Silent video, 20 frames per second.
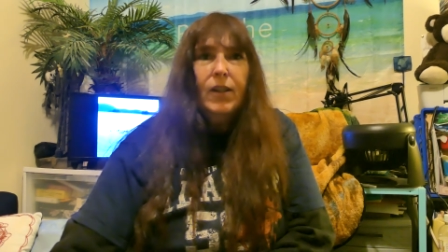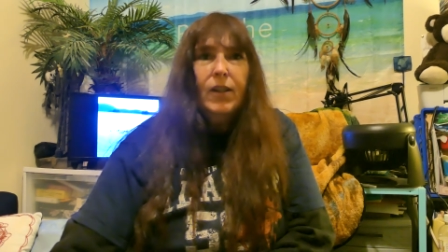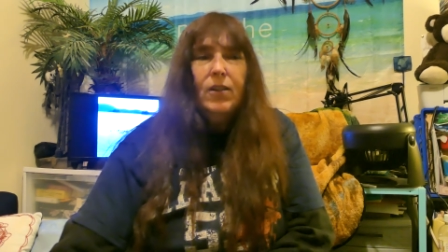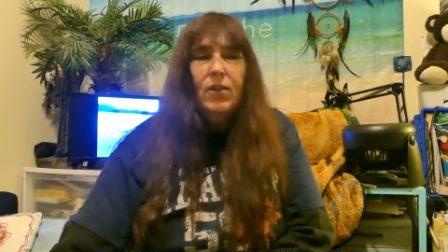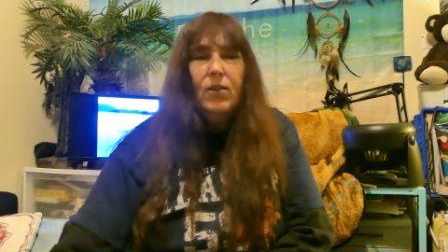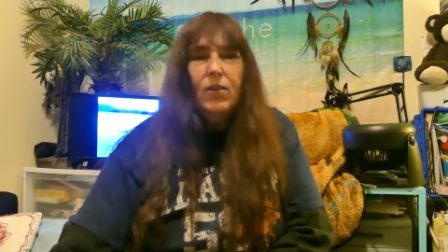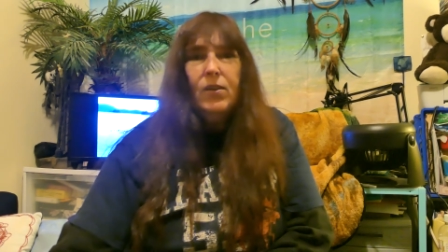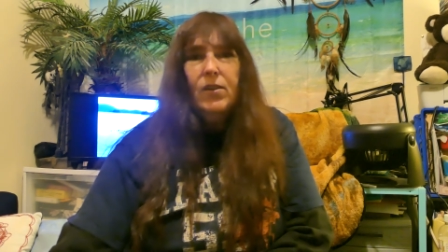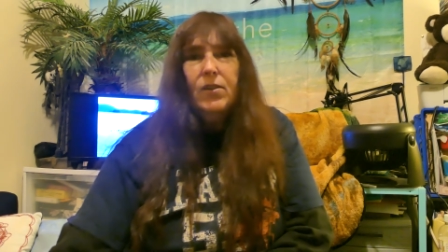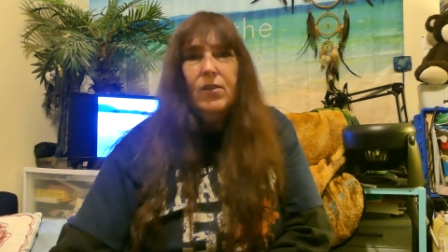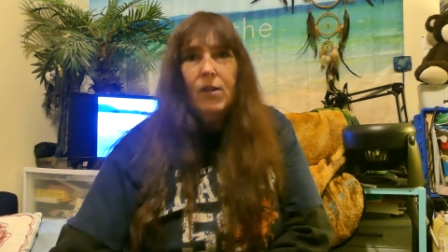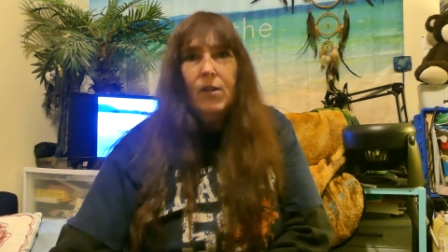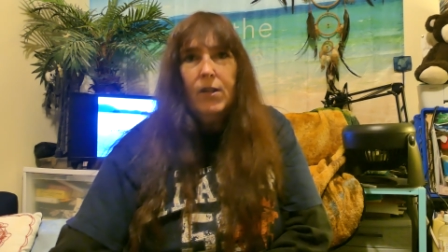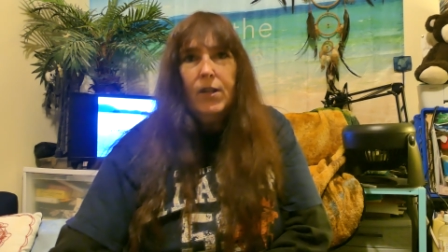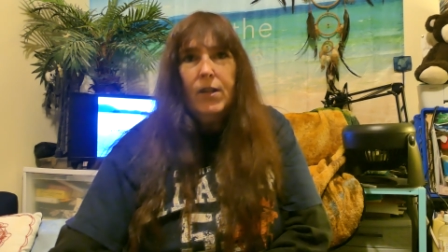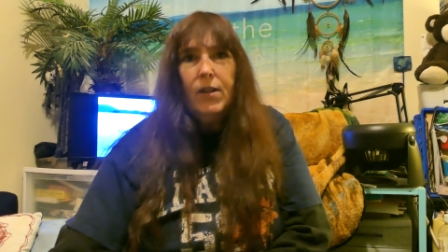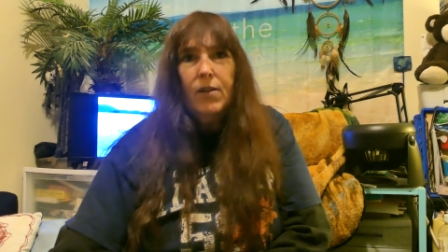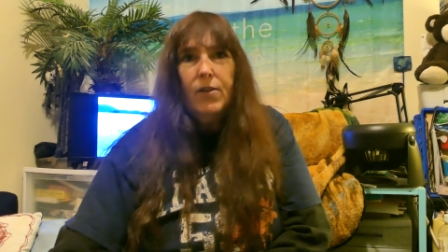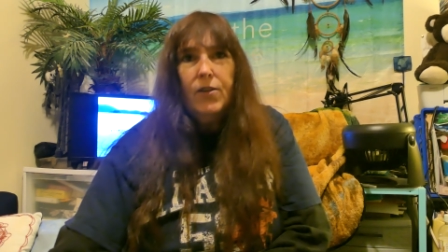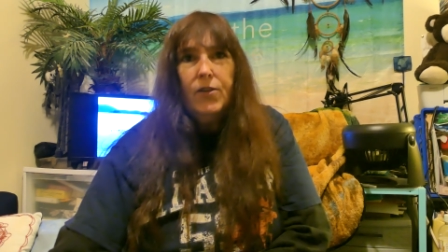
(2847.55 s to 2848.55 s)
you know that
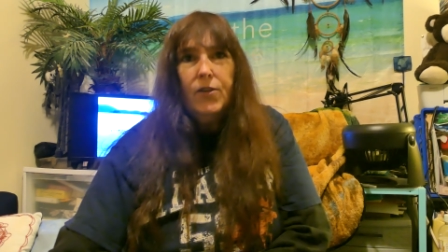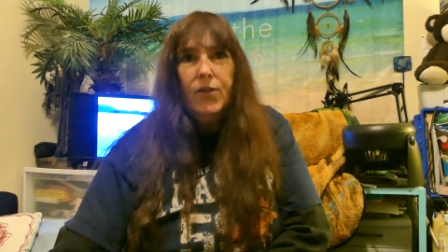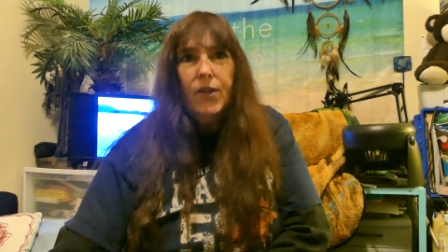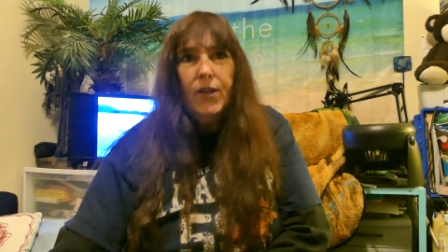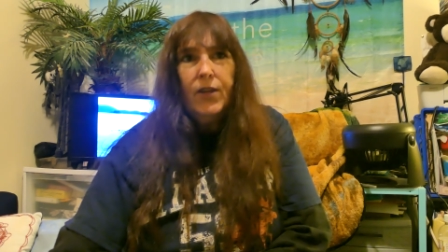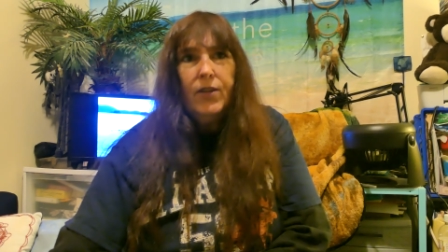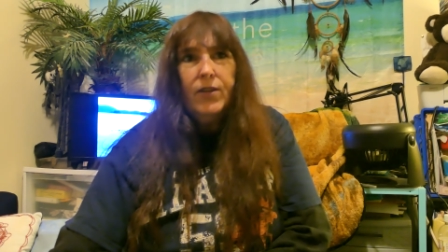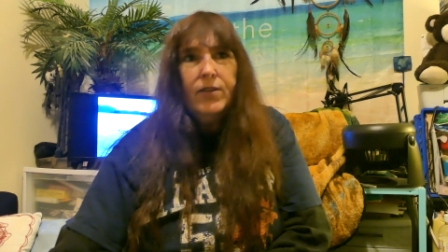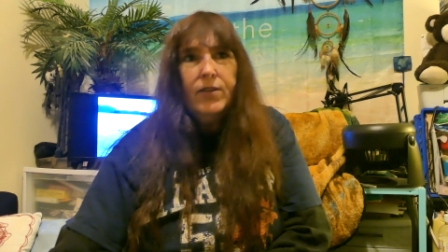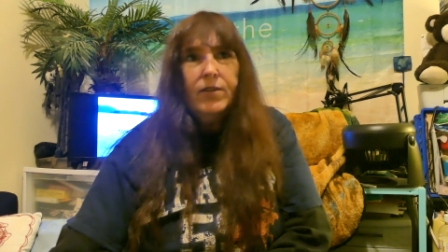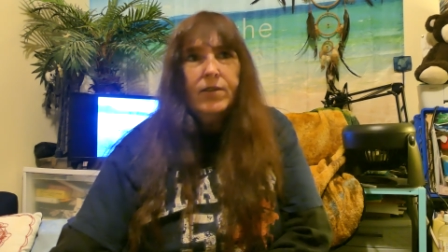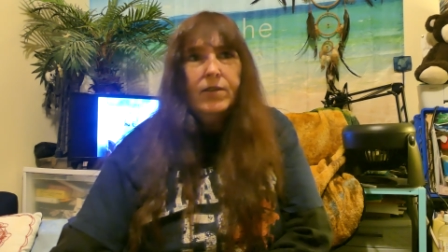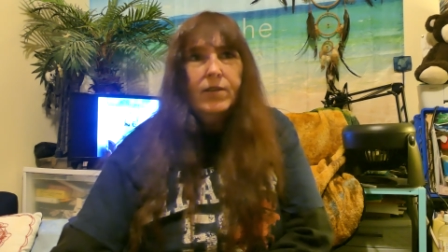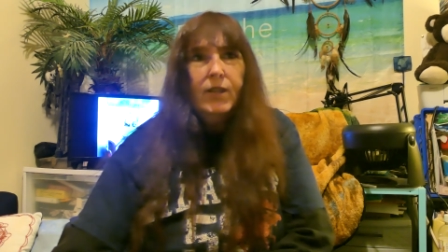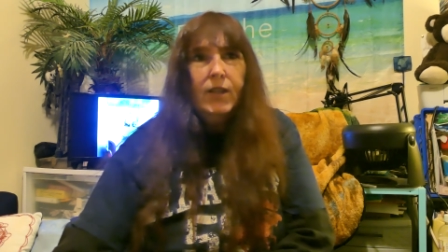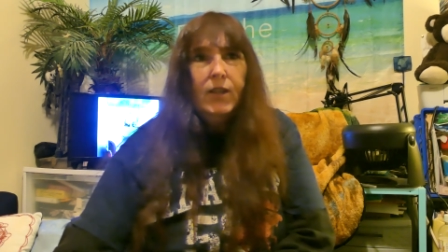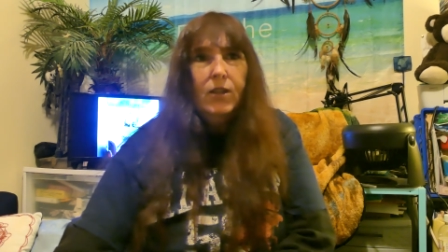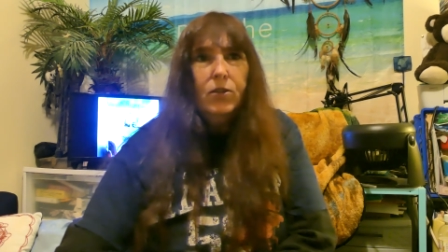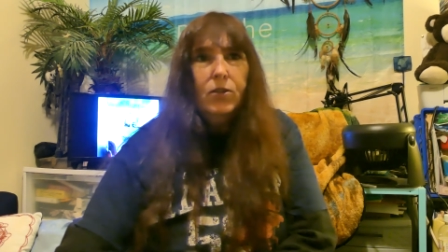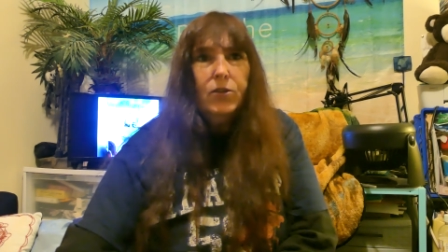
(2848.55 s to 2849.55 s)
Dolly also has
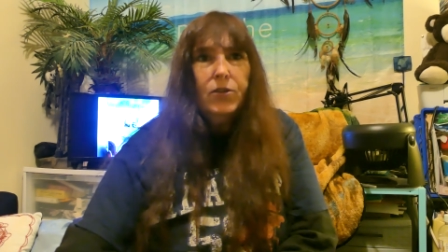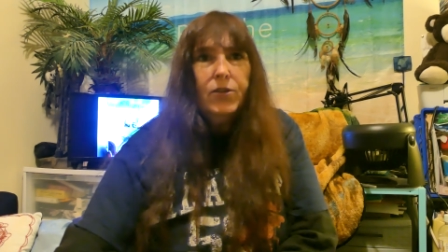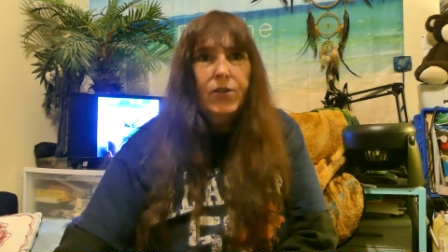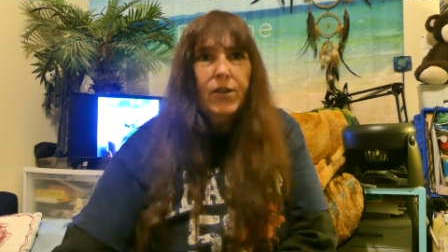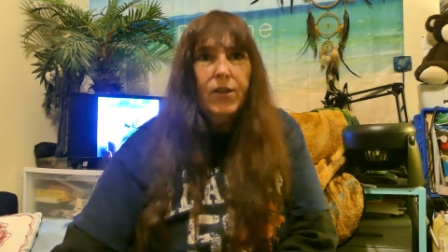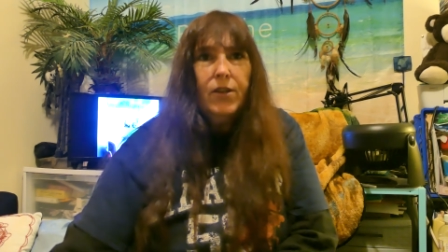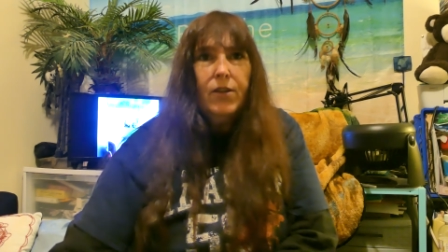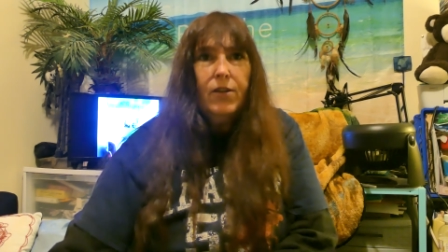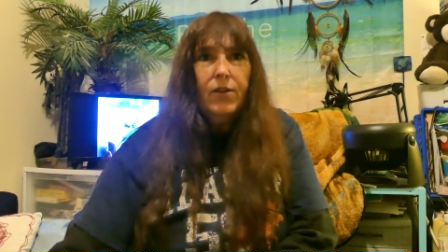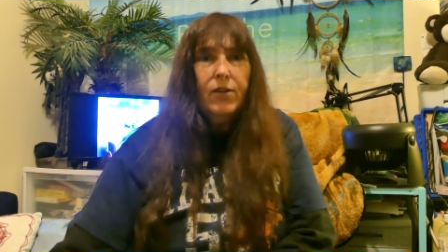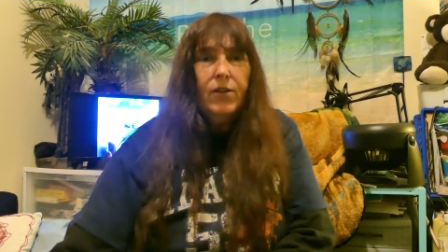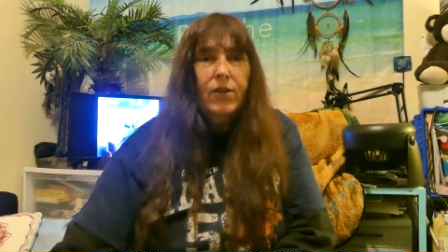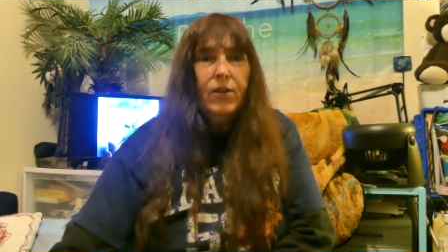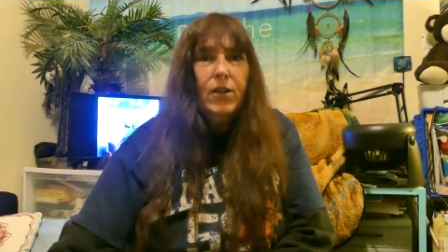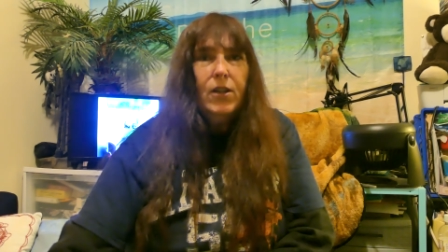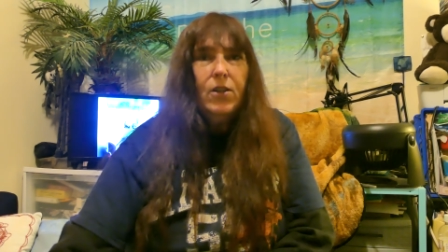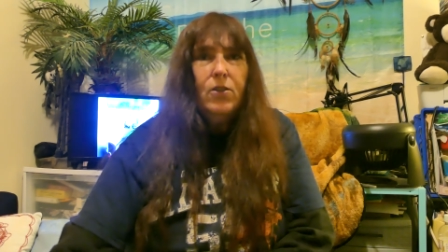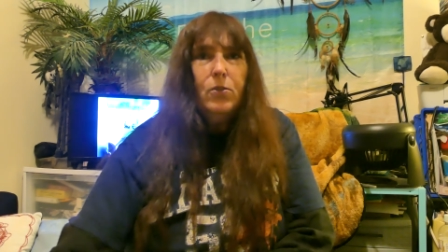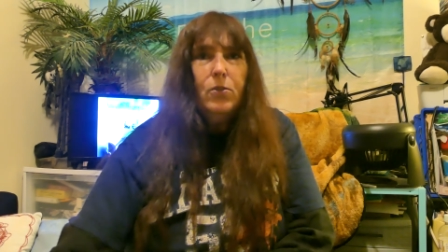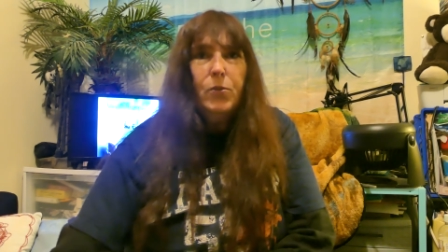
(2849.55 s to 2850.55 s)
eagles there in her
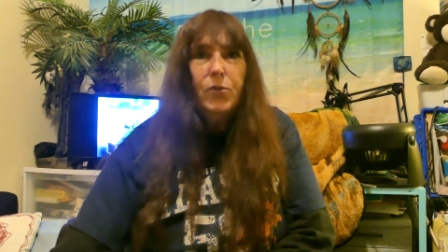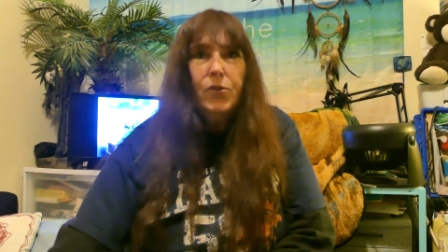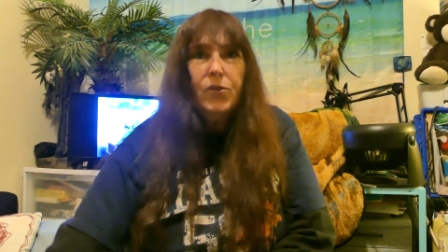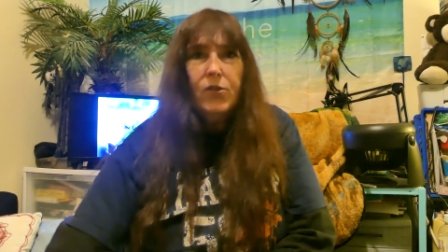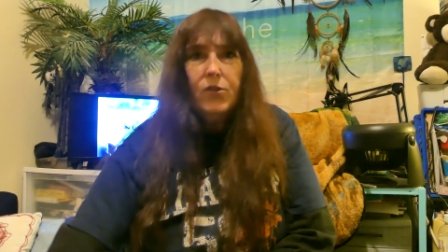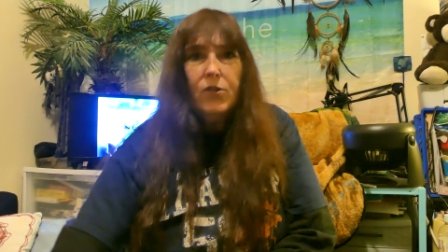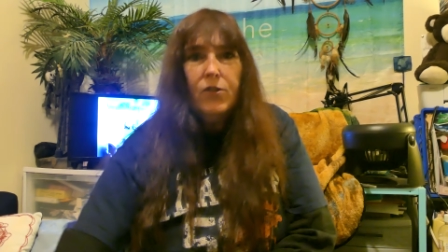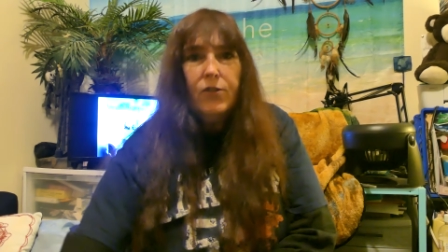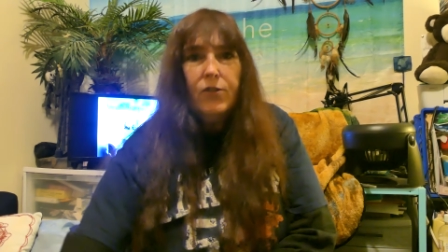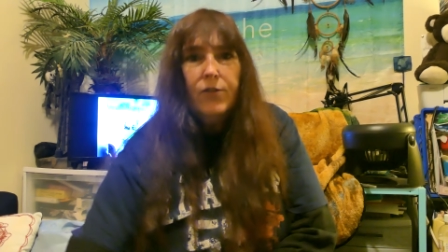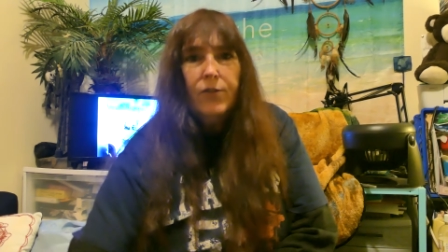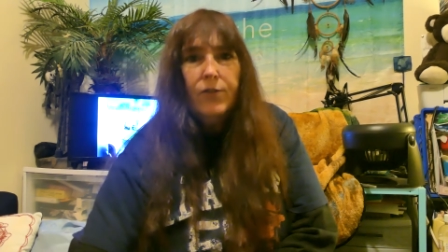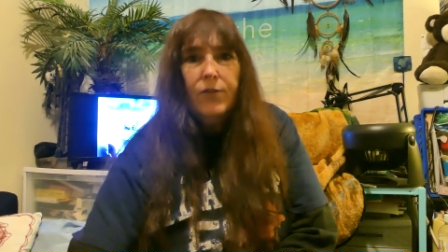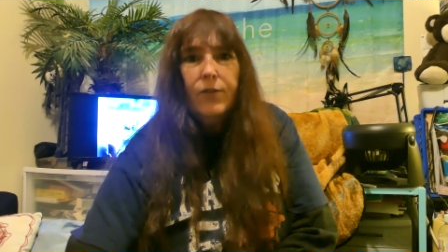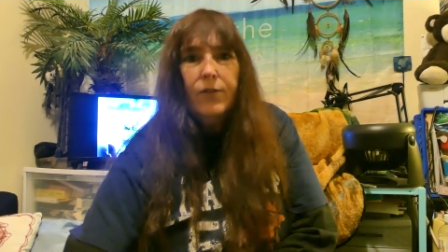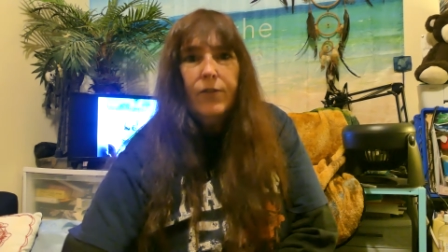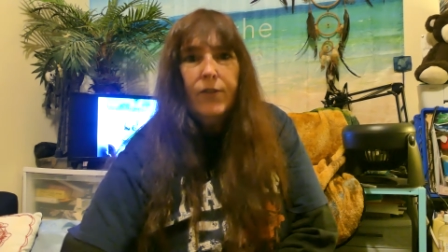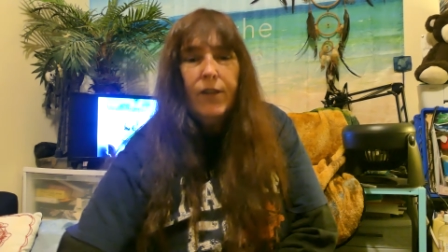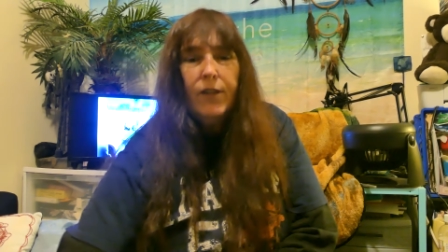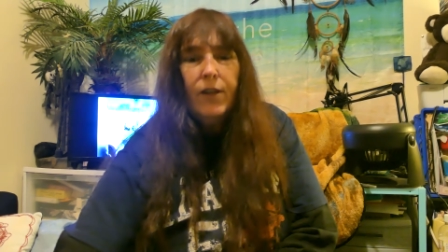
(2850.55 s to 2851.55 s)
eagle preserve
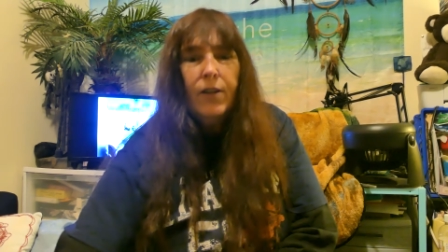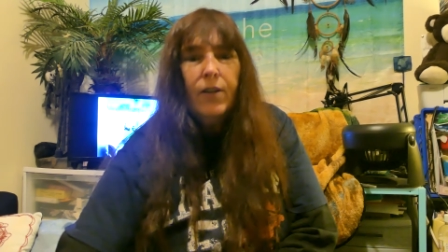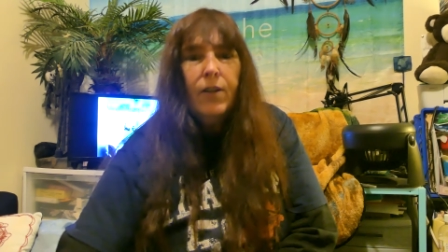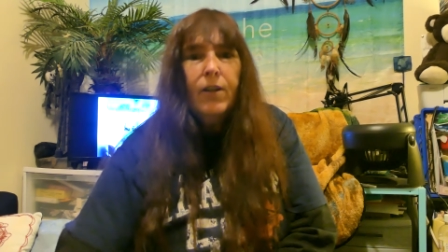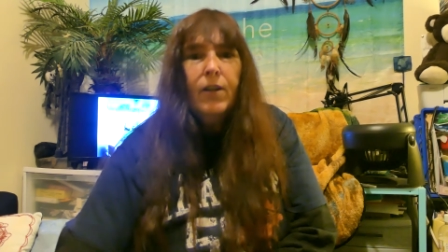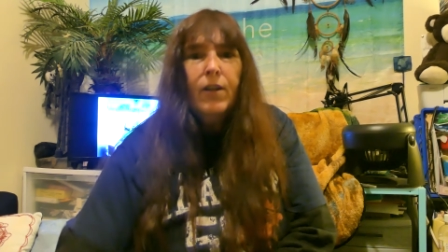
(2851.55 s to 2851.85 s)
there.